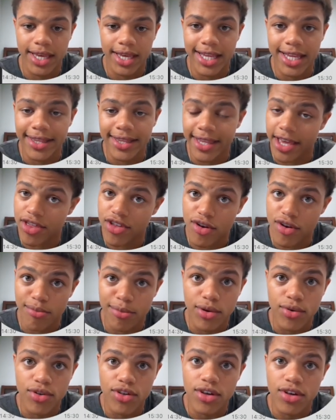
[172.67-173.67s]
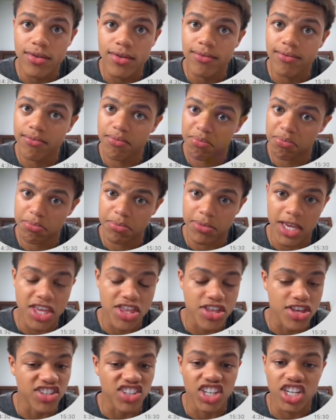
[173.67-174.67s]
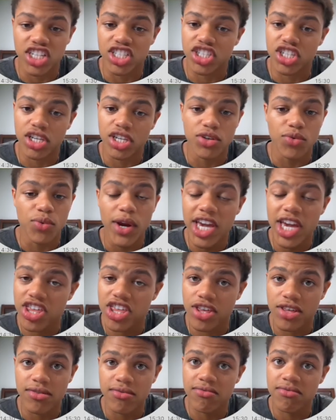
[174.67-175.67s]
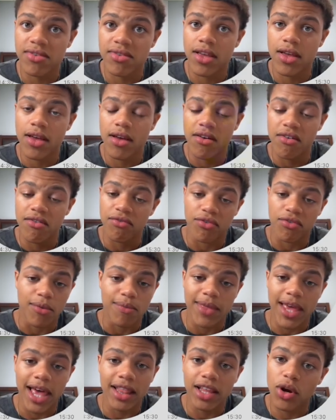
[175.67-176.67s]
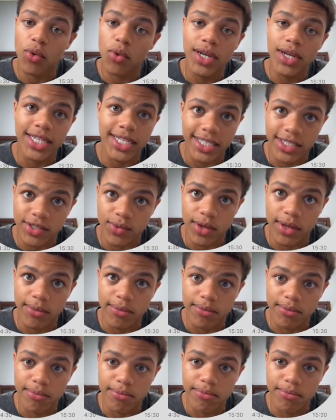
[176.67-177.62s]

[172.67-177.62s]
Distribution, it's just a continuation from that liquidity sweep.